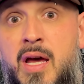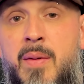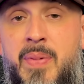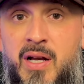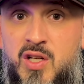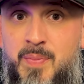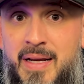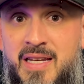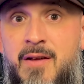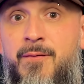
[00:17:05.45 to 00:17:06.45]
because by
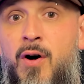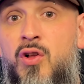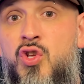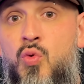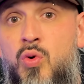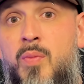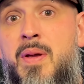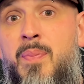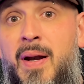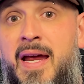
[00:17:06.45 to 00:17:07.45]
default you will be
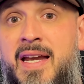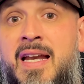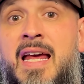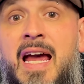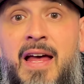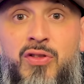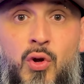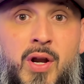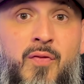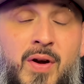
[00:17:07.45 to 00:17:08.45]
playing at
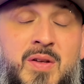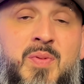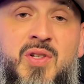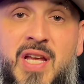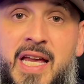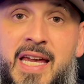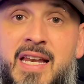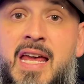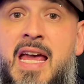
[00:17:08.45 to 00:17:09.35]
30 frames per second,